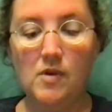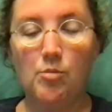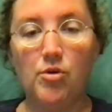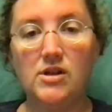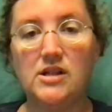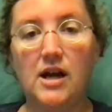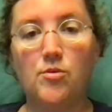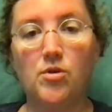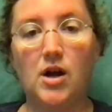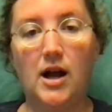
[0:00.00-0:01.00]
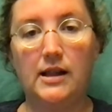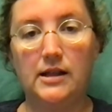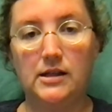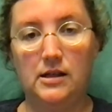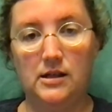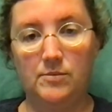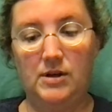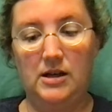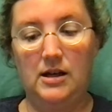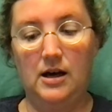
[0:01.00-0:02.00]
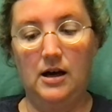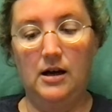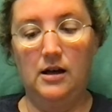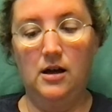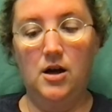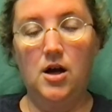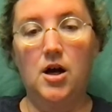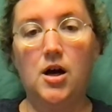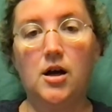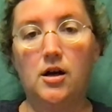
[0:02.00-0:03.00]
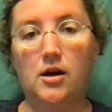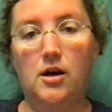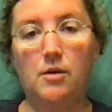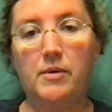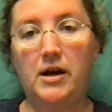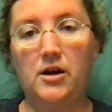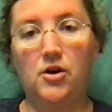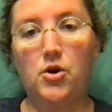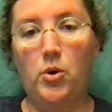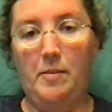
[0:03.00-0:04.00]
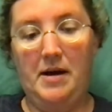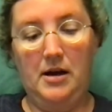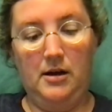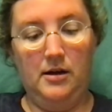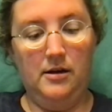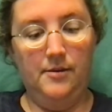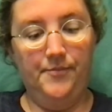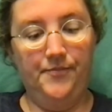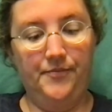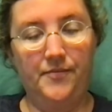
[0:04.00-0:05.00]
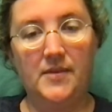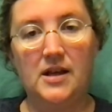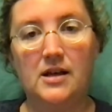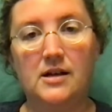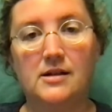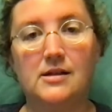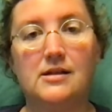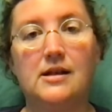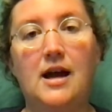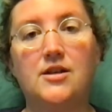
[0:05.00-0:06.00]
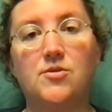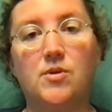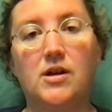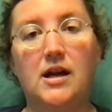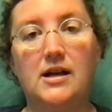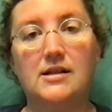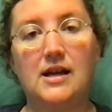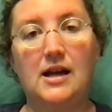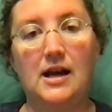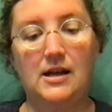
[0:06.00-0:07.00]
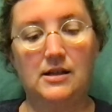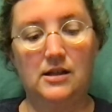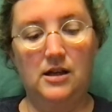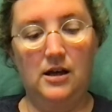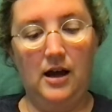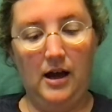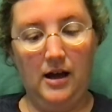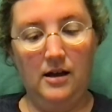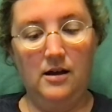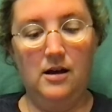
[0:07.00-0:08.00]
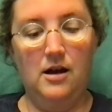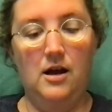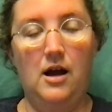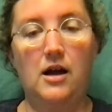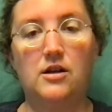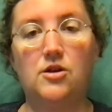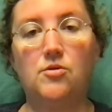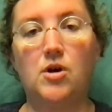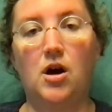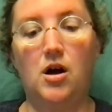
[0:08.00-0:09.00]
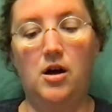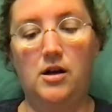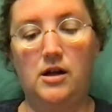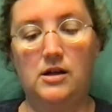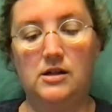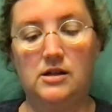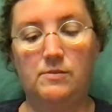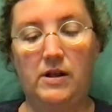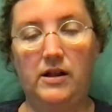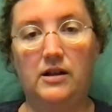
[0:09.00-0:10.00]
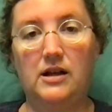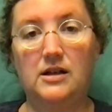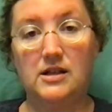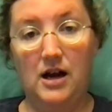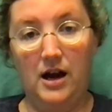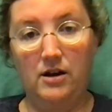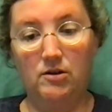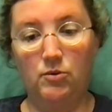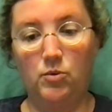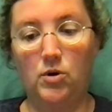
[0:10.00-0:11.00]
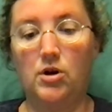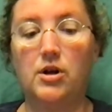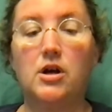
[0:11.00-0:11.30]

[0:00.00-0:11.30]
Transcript: Prince Edward Island is PEI. Quebec or Quebec. Saskatchewan, SASK. And Yukon is spelling the entire word.